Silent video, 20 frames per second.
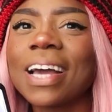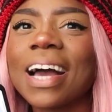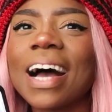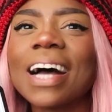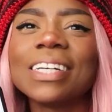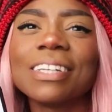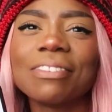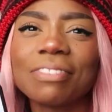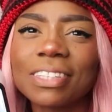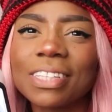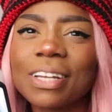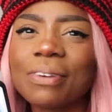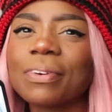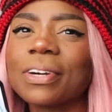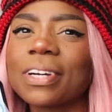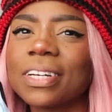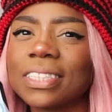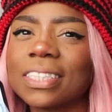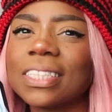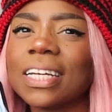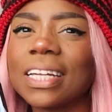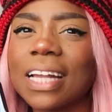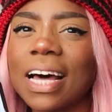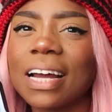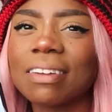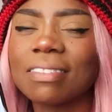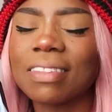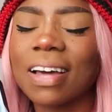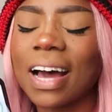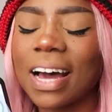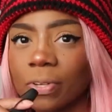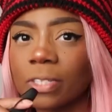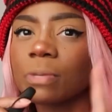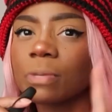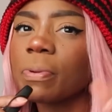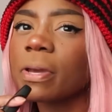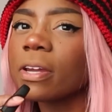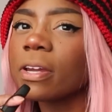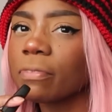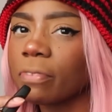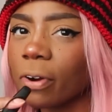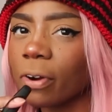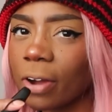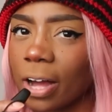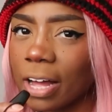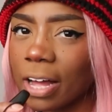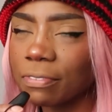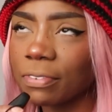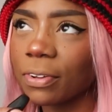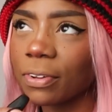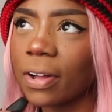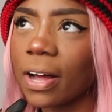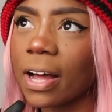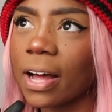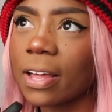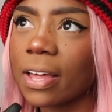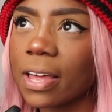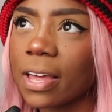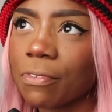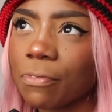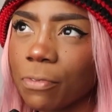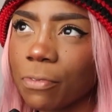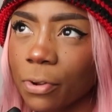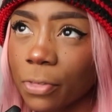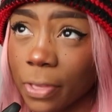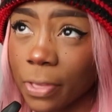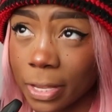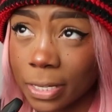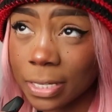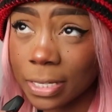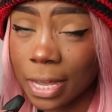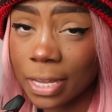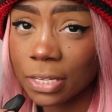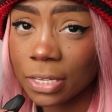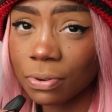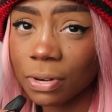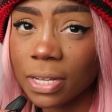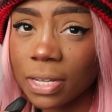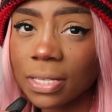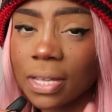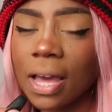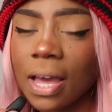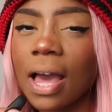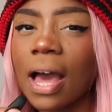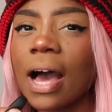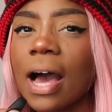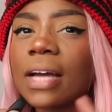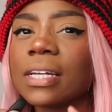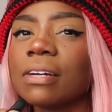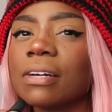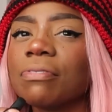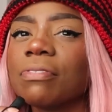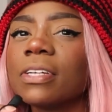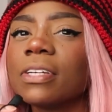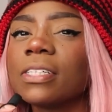I definitely think we're going to see a lot of that. But speaking of archival, for the accessories, I definitely